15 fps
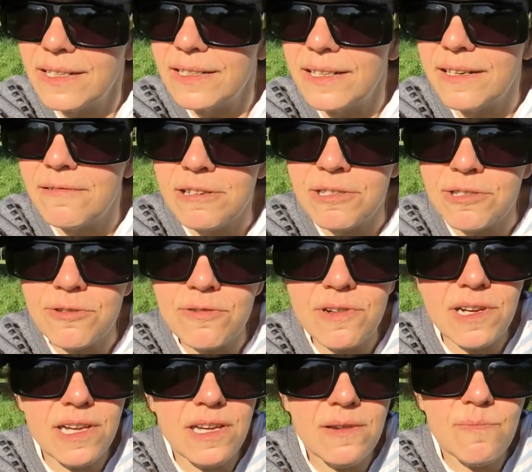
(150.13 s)
there were
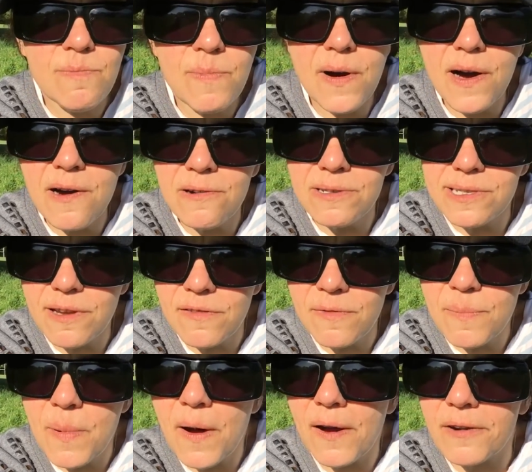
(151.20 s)
three bowls of
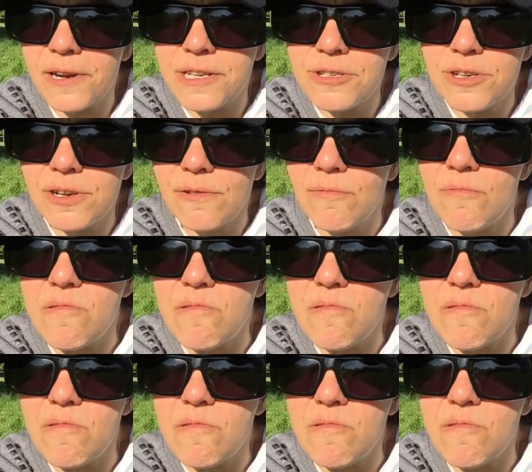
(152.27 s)
porridge.